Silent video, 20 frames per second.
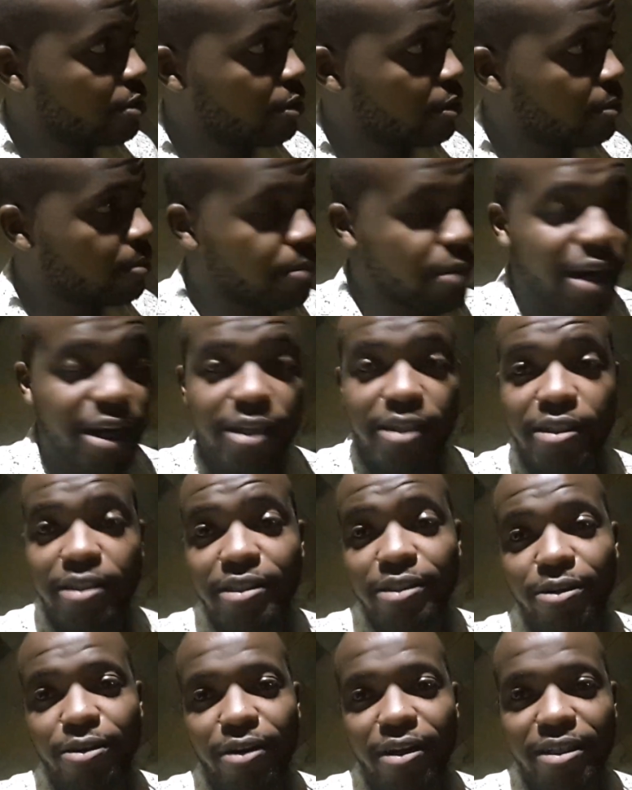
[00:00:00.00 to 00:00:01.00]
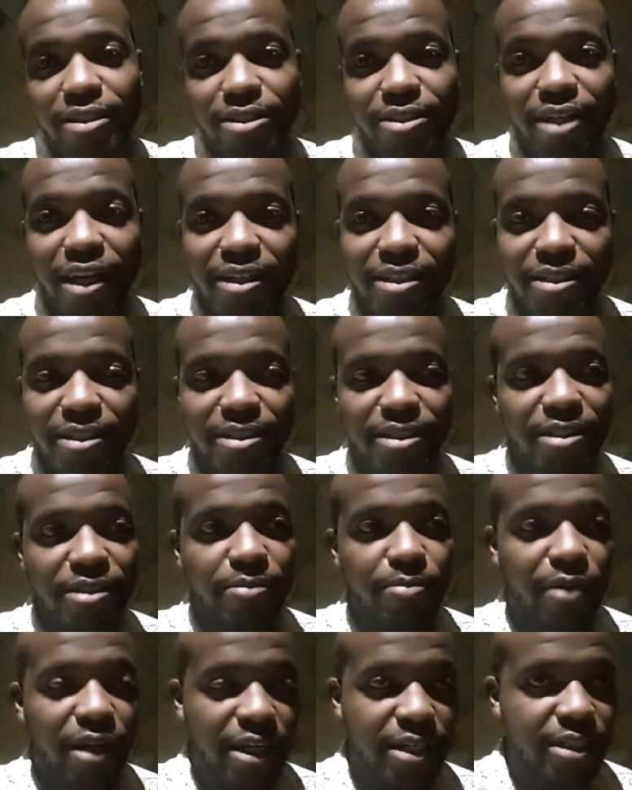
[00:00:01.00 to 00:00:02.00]
you're practicing on a strategy
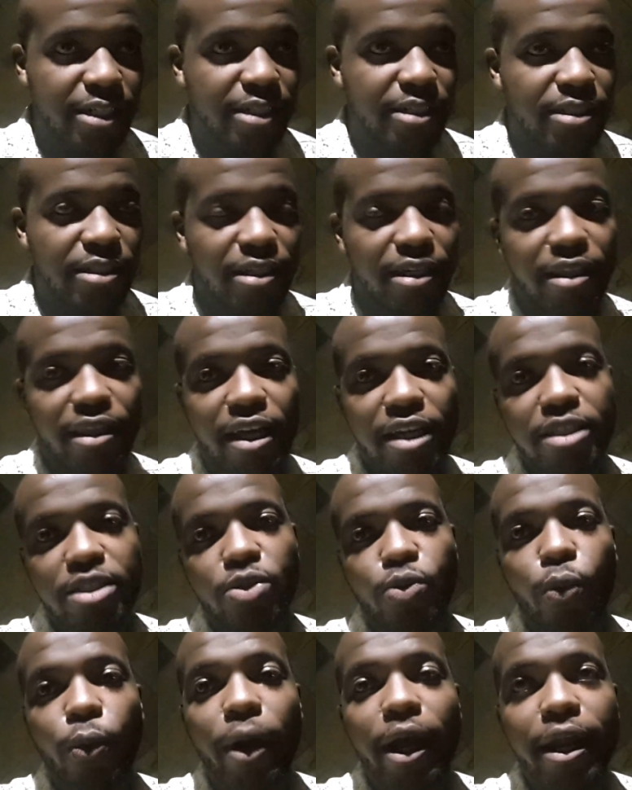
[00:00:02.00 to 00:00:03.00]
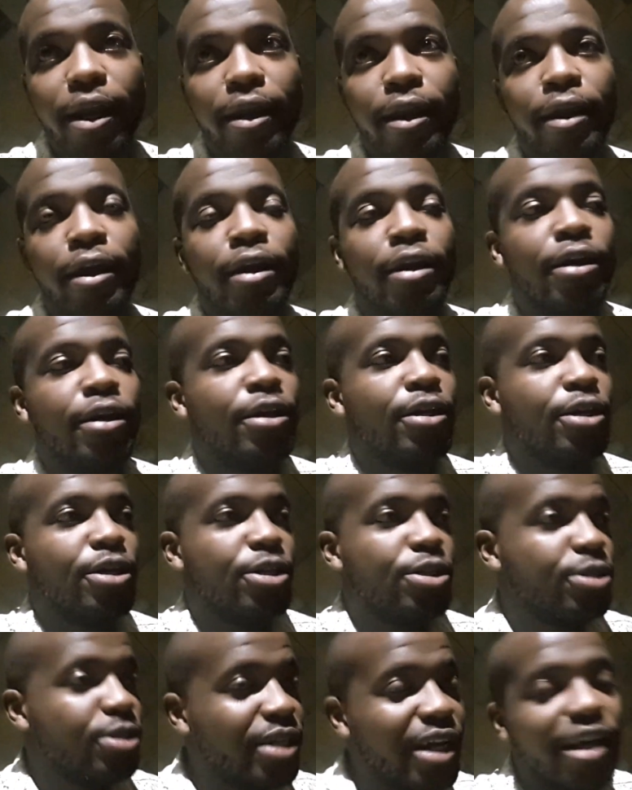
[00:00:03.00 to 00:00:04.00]
backtesting. That's when
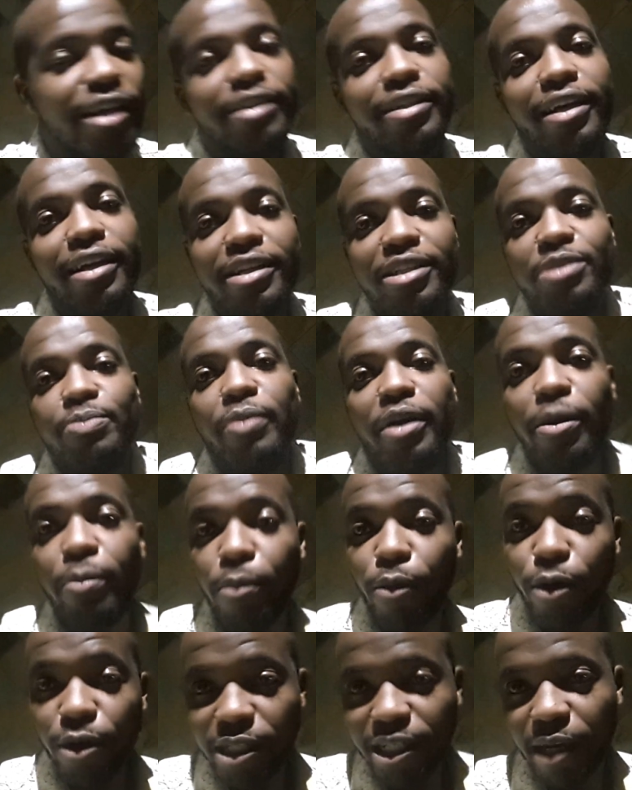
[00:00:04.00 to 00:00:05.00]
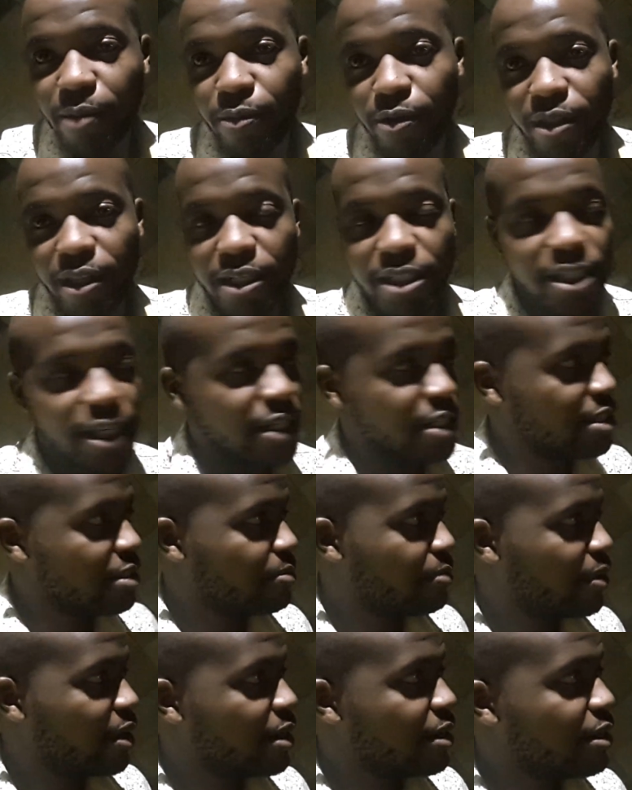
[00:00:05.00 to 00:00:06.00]
you should ideally spend more time on the charts.
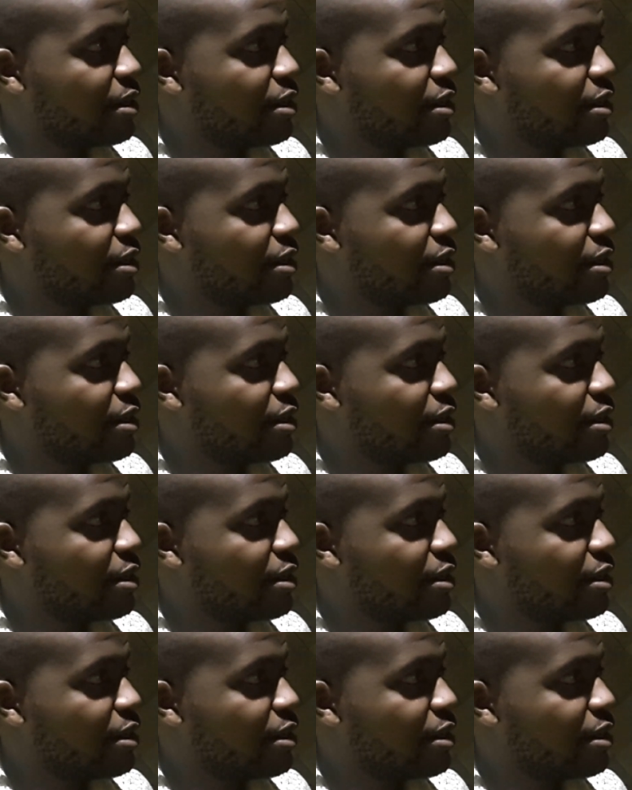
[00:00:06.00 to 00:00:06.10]
But